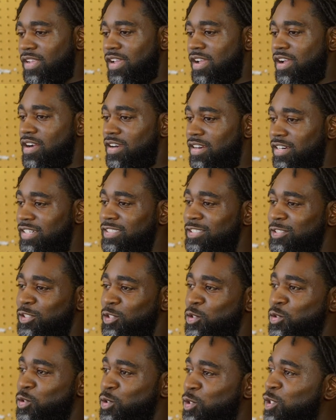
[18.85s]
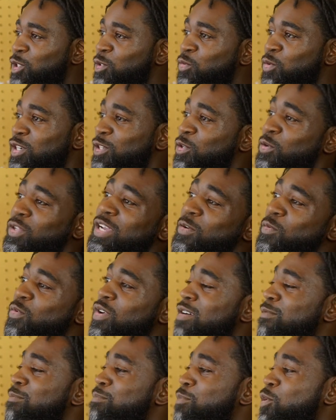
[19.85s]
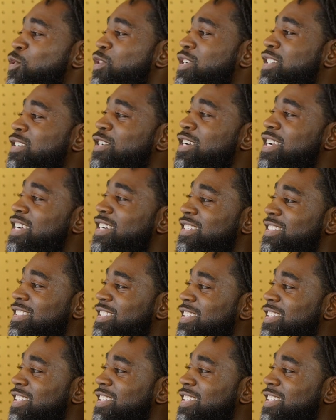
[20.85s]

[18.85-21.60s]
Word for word: All right, so you want to know like where I'm born and all that?